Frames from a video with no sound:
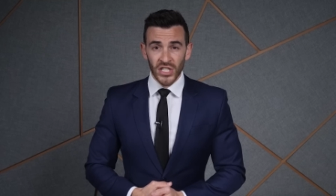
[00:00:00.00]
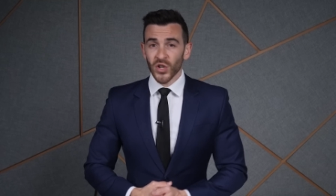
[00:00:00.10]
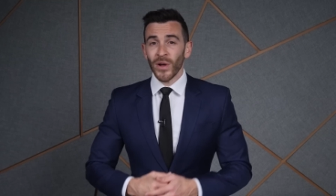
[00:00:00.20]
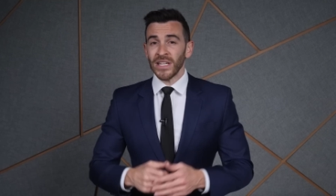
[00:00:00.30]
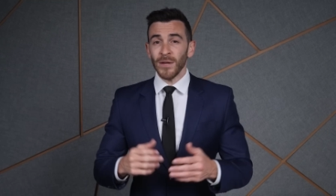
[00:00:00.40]

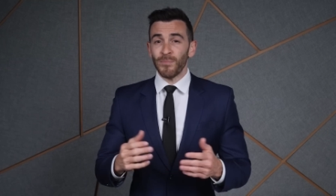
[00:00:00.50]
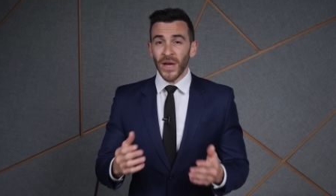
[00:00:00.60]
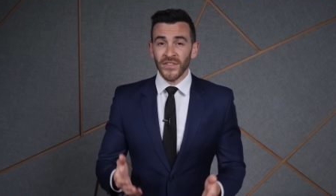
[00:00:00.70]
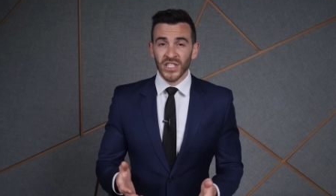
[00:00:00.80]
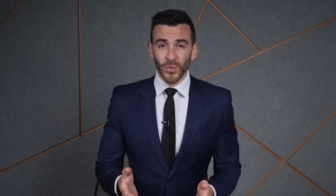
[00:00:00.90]
So when he
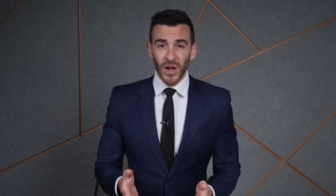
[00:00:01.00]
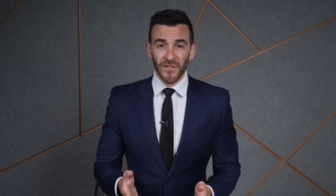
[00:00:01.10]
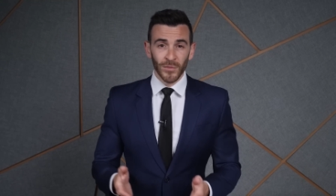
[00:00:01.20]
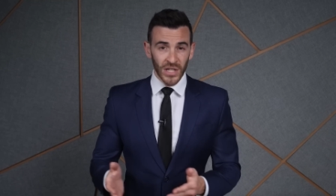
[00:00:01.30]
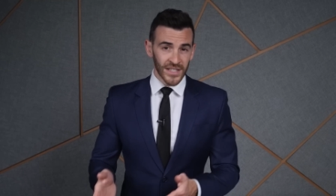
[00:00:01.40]
pivots away
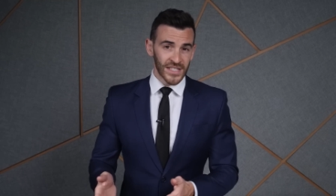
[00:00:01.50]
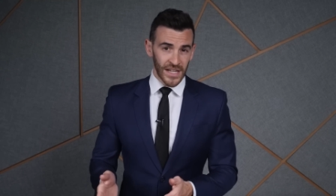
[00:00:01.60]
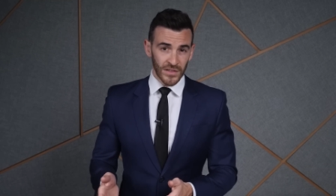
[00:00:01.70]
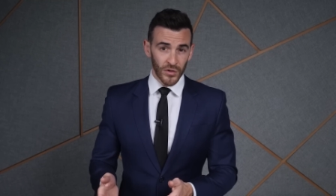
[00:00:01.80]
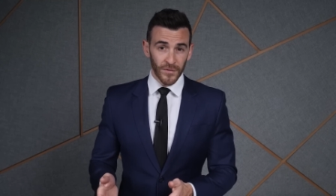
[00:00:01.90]
from gun
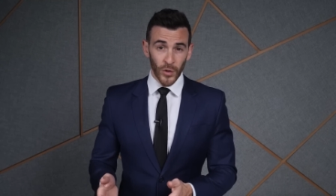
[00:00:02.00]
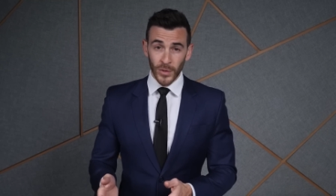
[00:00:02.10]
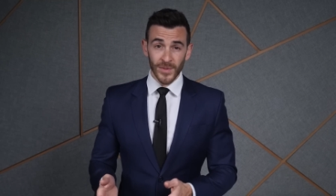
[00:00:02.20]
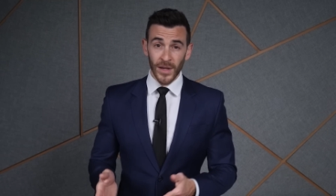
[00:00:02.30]
safety reforms